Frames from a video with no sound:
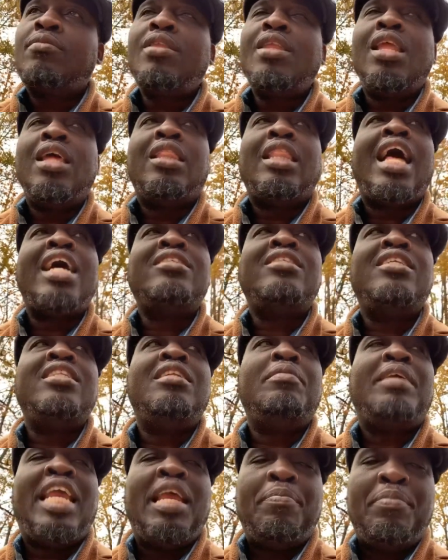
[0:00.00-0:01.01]
Last thing
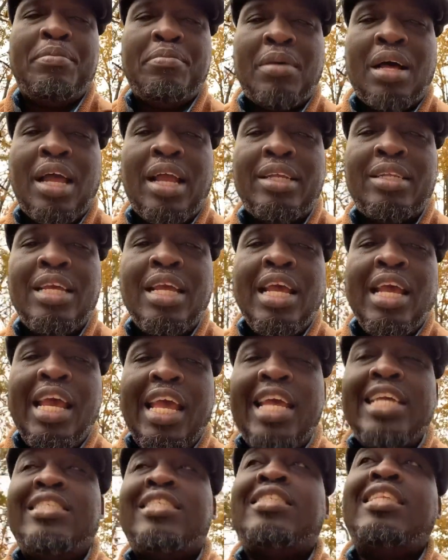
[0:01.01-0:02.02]
to keep in mind
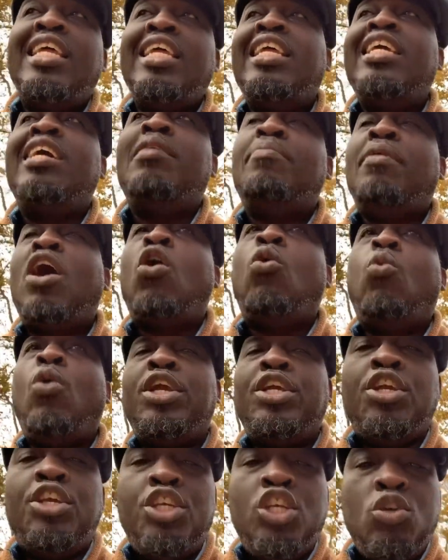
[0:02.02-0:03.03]
is thinking about
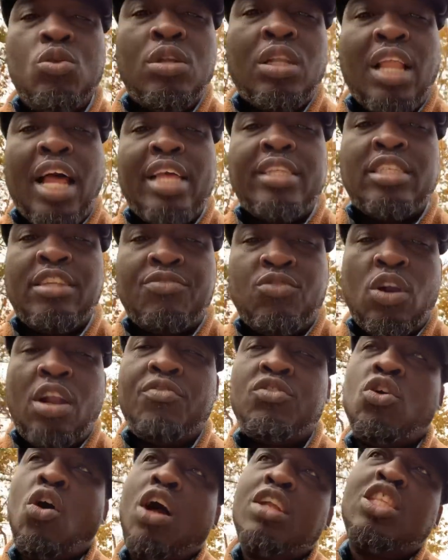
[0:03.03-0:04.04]
what you're utilizing it for. And
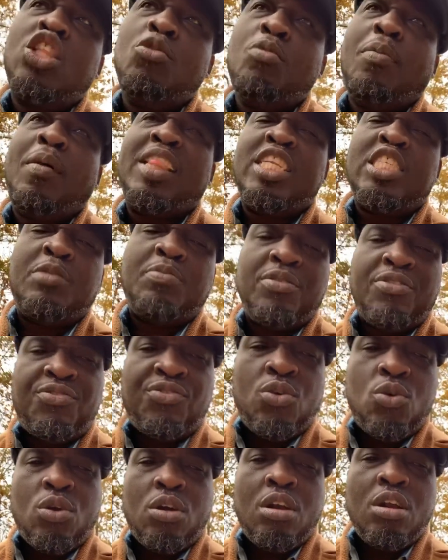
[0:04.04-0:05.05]
I've talked a little about this
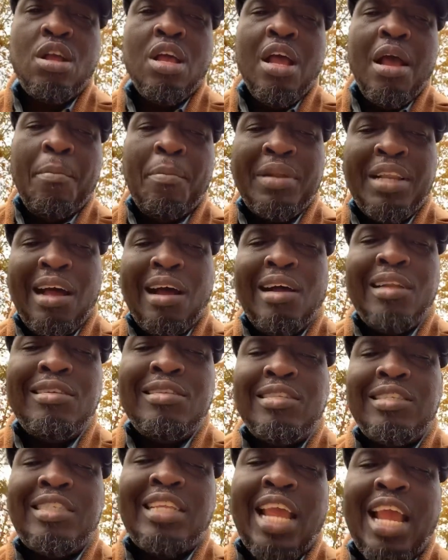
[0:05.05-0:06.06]
before, but
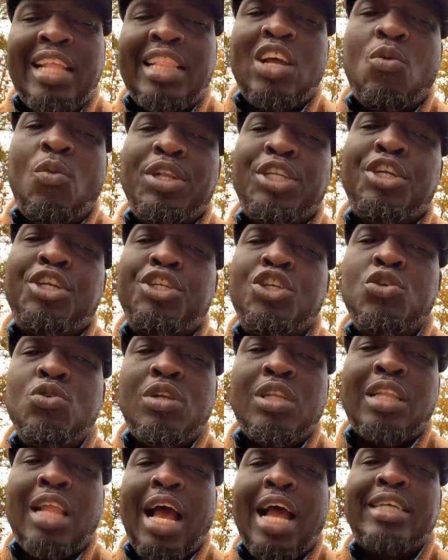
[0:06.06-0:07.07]
understand that when you're
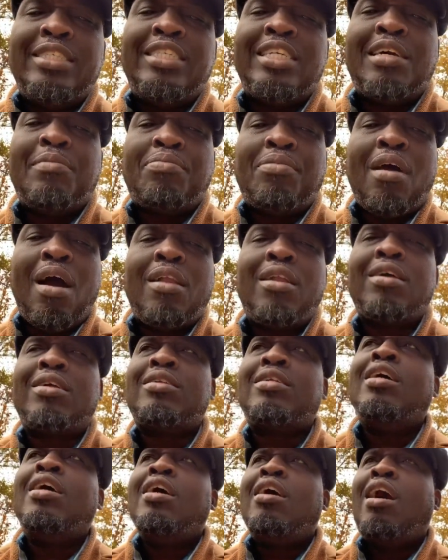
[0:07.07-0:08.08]
utilizing a
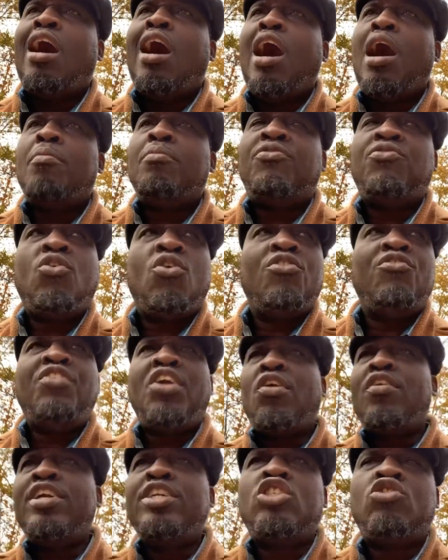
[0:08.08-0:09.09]
product for
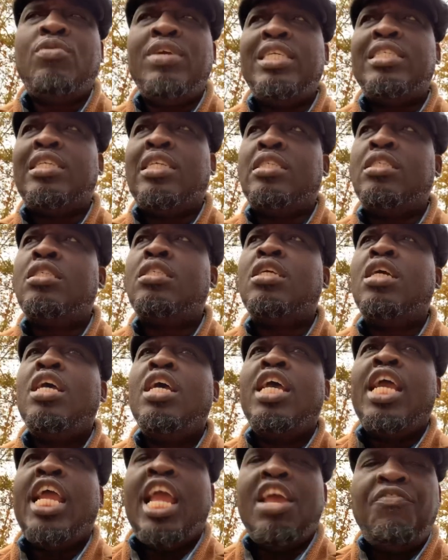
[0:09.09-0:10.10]
various reasons,
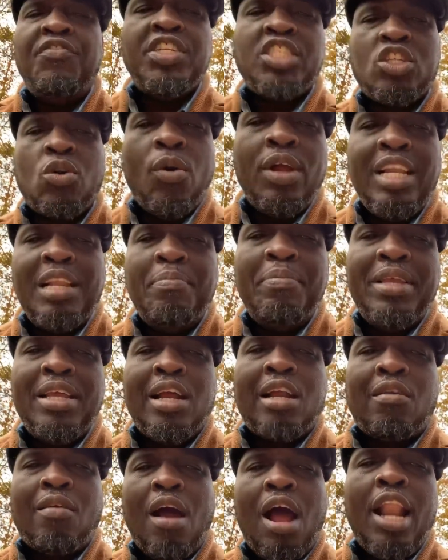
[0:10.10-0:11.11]
if it's going to be
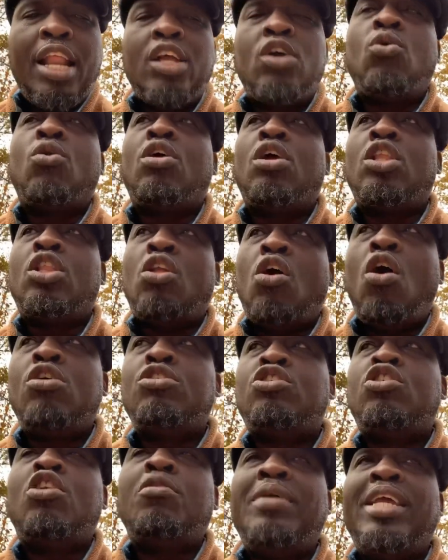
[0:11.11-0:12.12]
a chronic or a
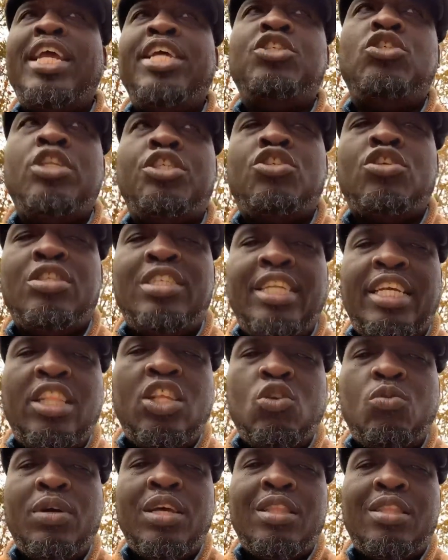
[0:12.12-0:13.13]
long-term issue that you're
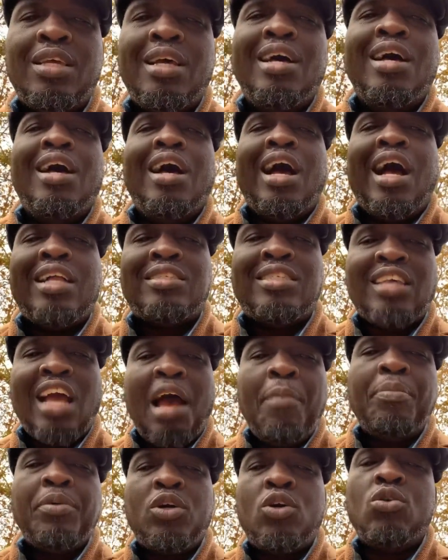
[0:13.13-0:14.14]
dealing with, a
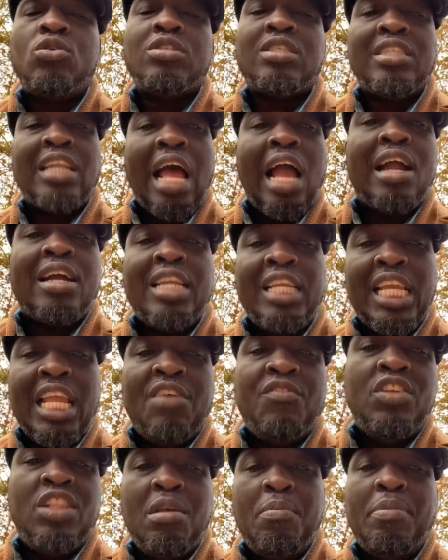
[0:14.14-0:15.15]
topical is not going to
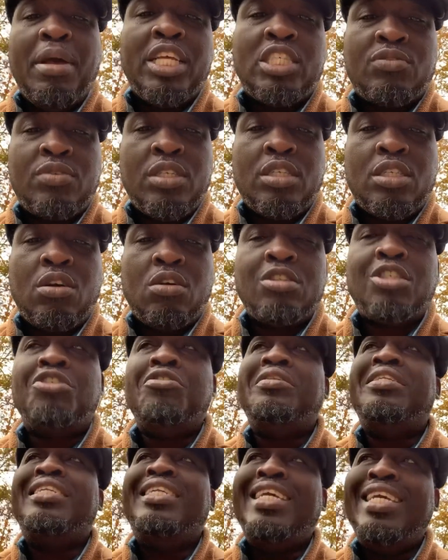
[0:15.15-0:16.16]
give you the best results.
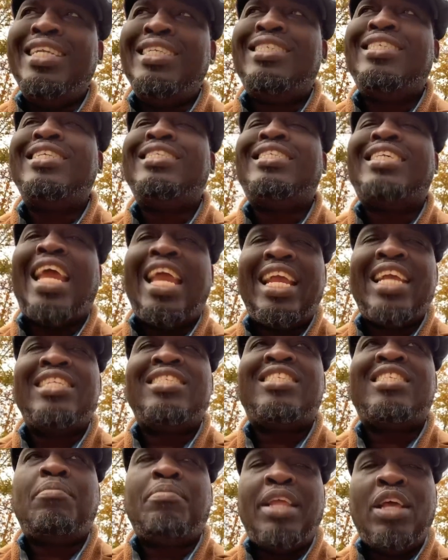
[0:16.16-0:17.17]
You need to take it
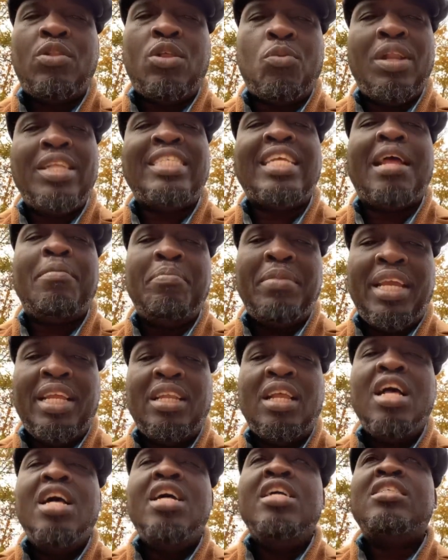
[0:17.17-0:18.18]
sublingually. What does that mean?
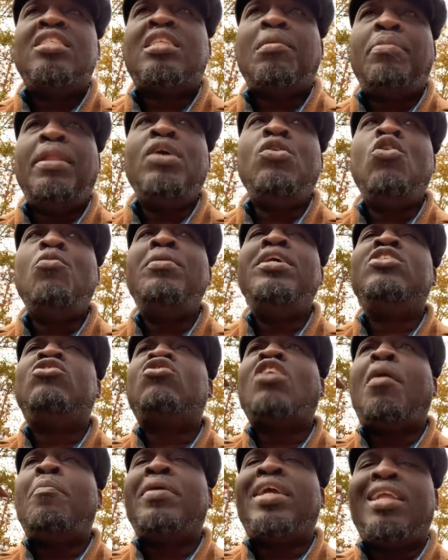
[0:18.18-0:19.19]
Sublingual means
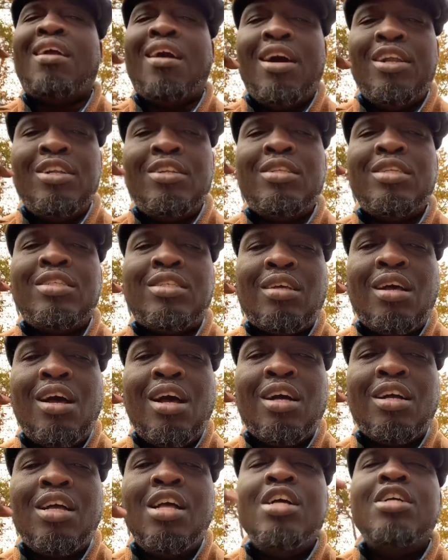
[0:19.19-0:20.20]
dropping it under the
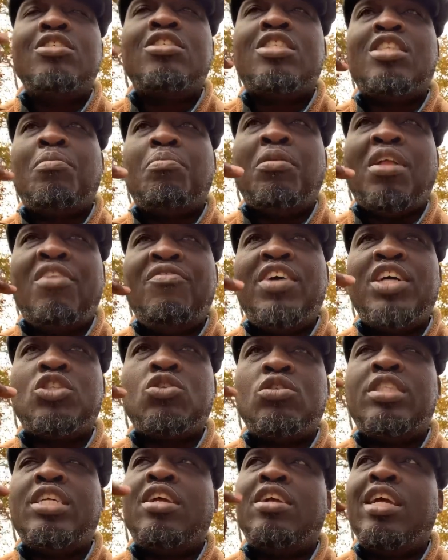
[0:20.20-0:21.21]
tongue so the blood
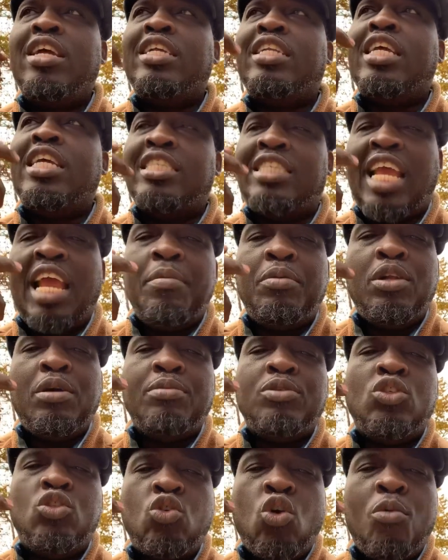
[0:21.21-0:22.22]
vessels there is able to
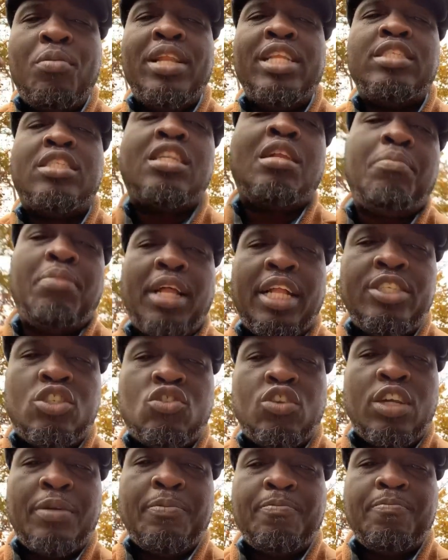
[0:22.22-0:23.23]
absorb it into the
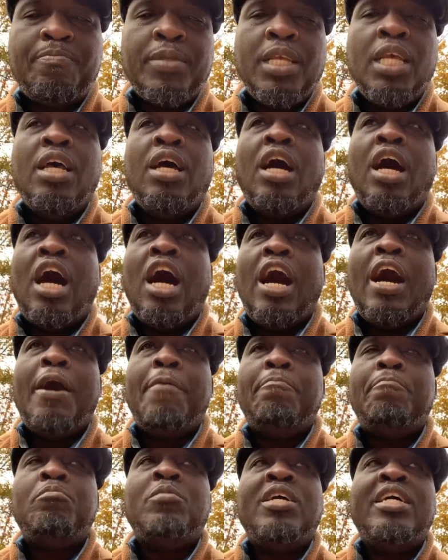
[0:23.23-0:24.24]
bloodstream.
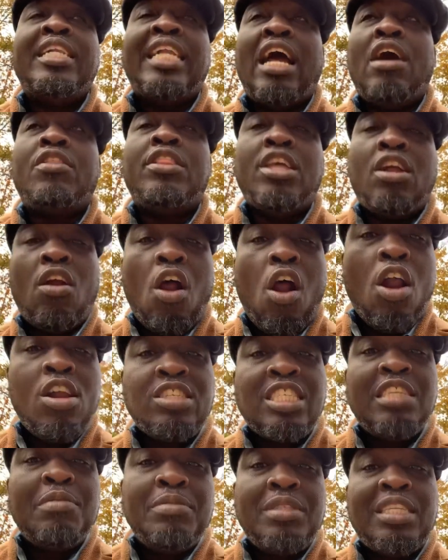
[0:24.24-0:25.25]
Now, there are
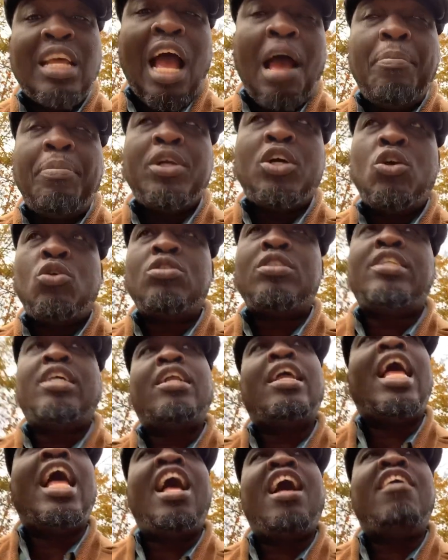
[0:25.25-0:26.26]
some topicals that
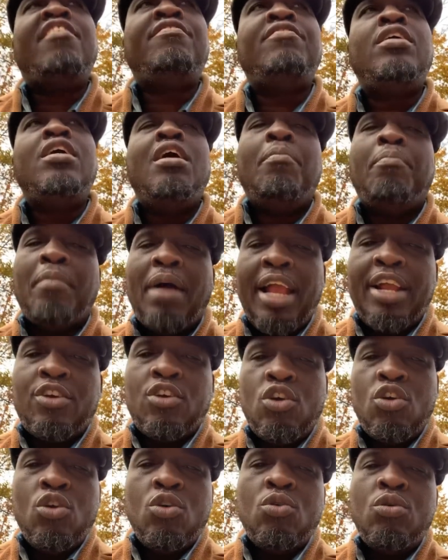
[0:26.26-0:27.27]
have
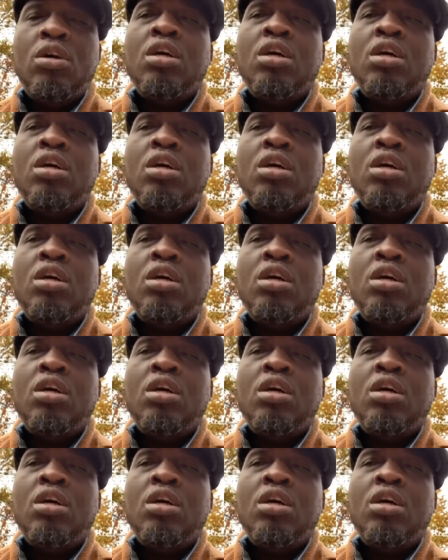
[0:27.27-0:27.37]
nano